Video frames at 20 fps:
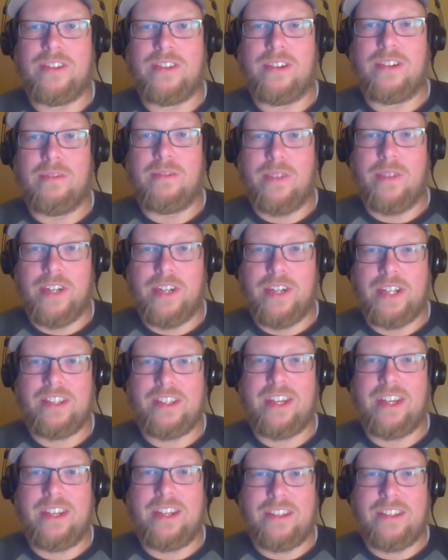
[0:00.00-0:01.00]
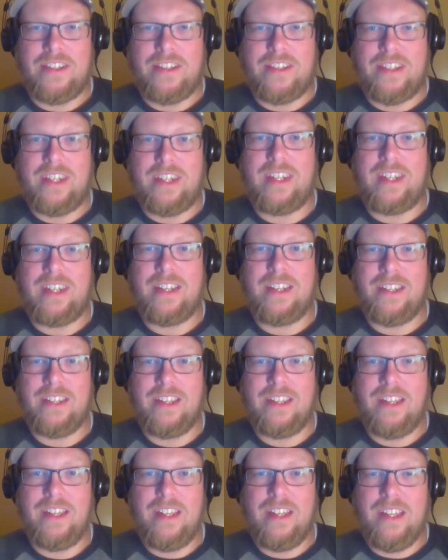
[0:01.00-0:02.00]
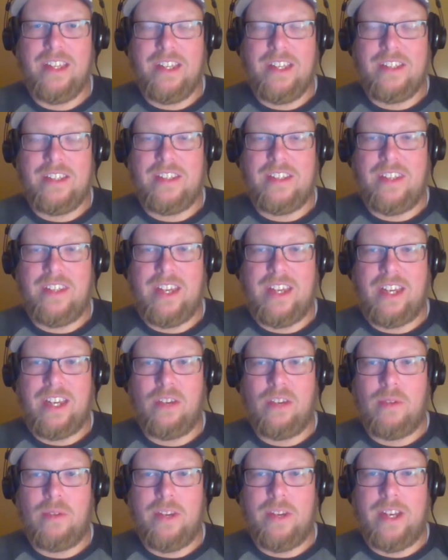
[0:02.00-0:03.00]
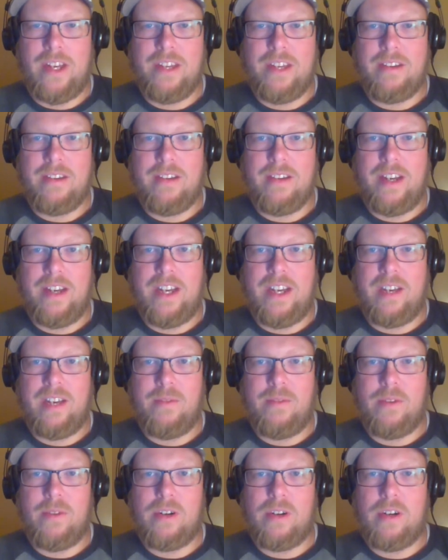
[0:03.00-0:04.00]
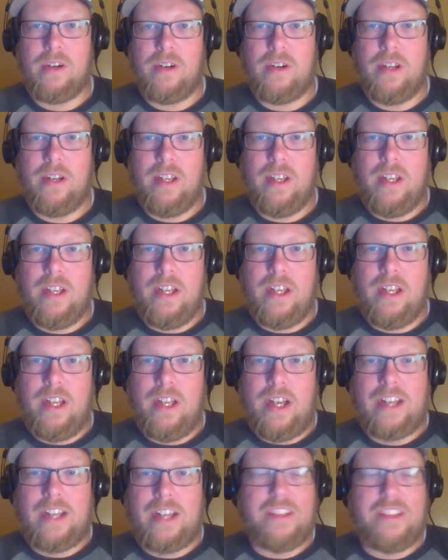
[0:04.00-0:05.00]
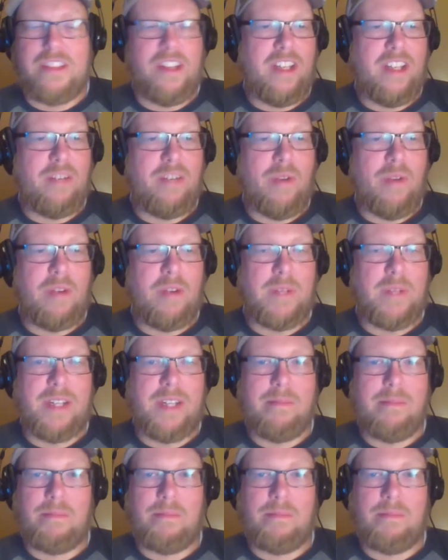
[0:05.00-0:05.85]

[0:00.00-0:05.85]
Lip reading: So very excited to see that going on for Austin Elite Rugby.